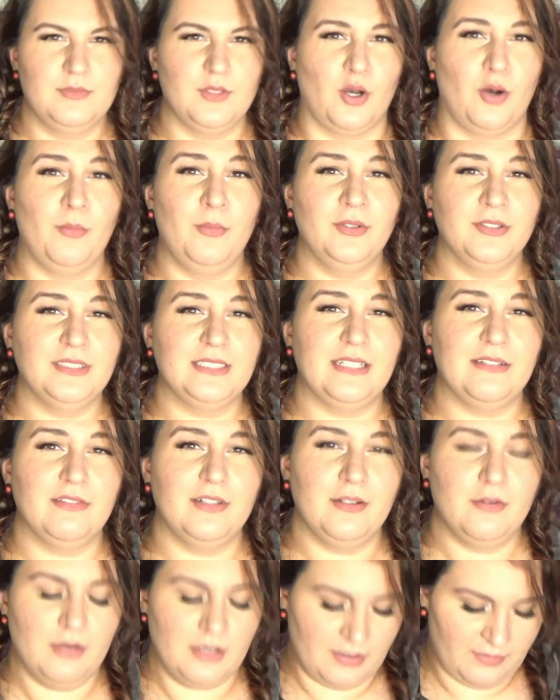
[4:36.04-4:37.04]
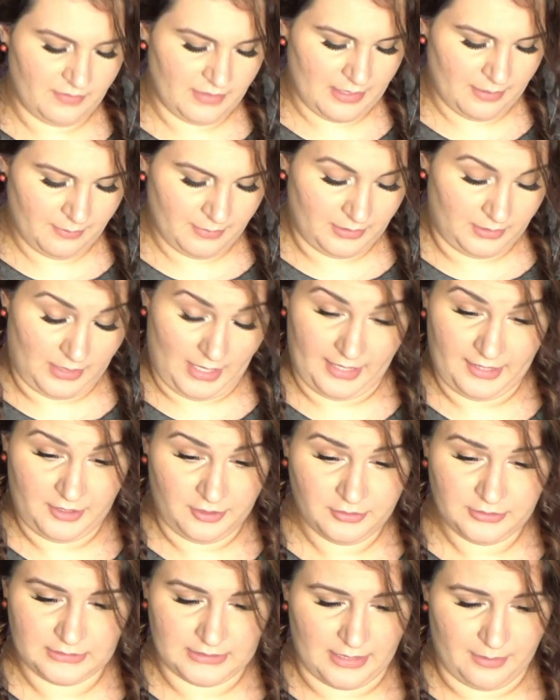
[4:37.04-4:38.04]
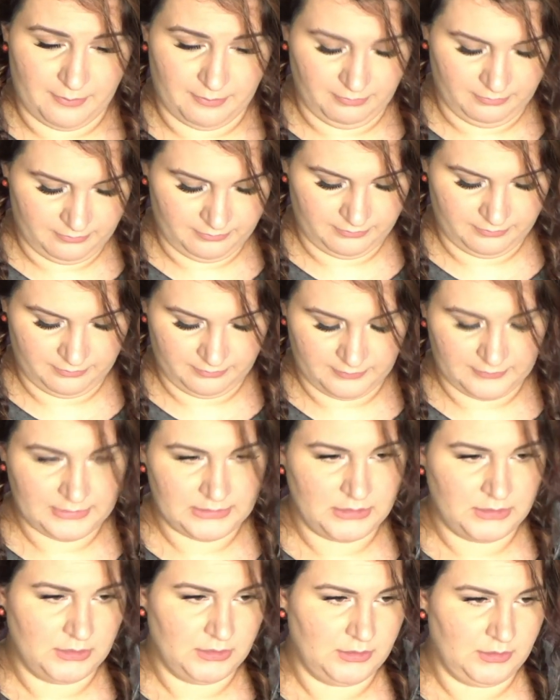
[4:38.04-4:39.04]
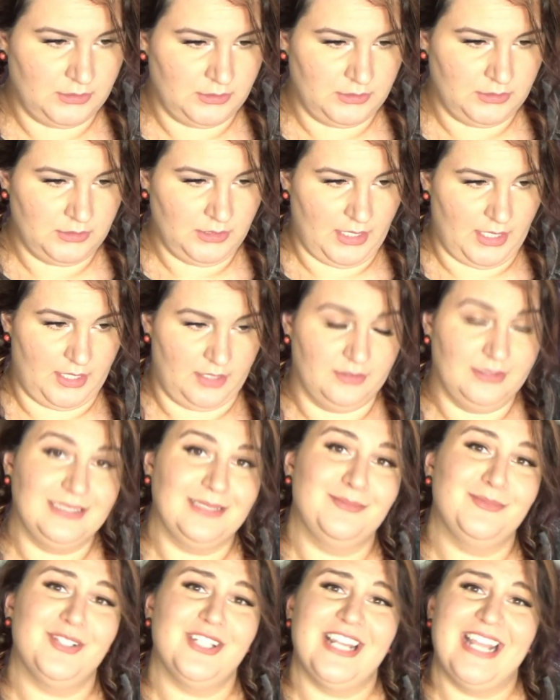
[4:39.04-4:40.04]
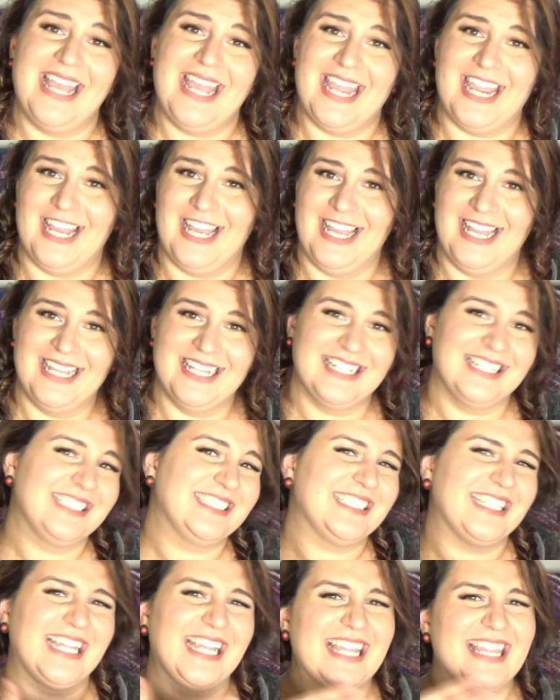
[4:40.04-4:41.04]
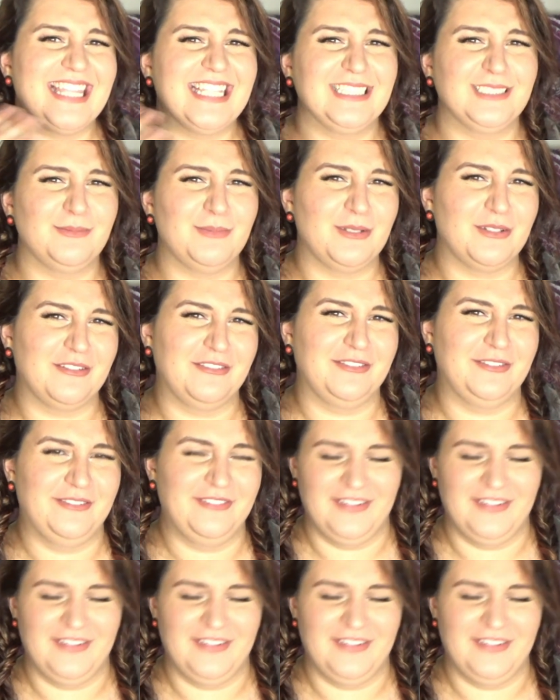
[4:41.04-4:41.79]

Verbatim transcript: almost every one of them, and I use them. I use them today to get this beautiful